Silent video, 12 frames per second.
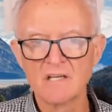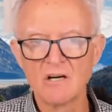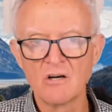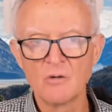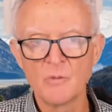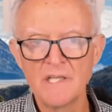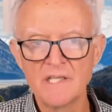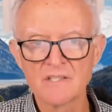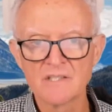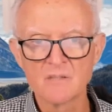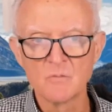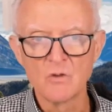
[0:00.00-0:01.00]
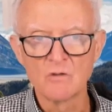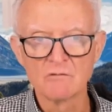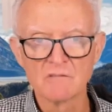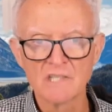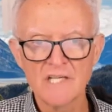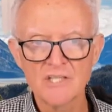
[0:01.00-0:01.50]
All we need is the mole
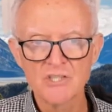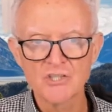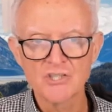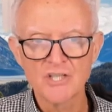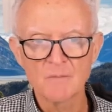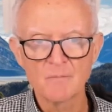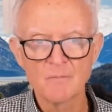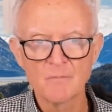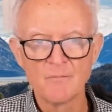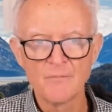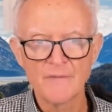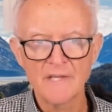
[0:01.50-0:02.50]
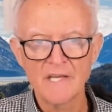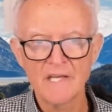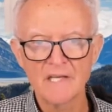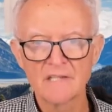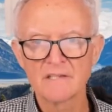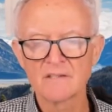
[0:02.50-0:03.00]
relationship,
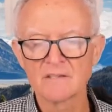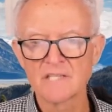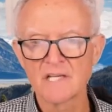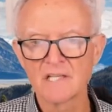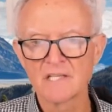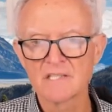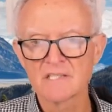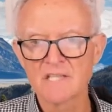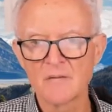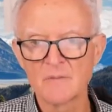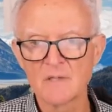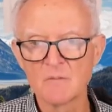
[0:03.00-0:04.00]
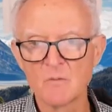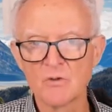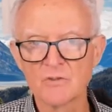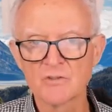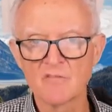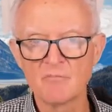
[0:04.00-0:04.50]
and it'll tell us how many
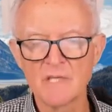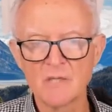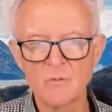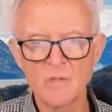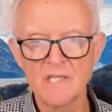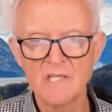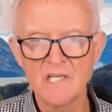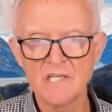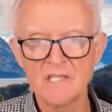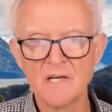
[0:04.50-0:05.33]
moles of B we need.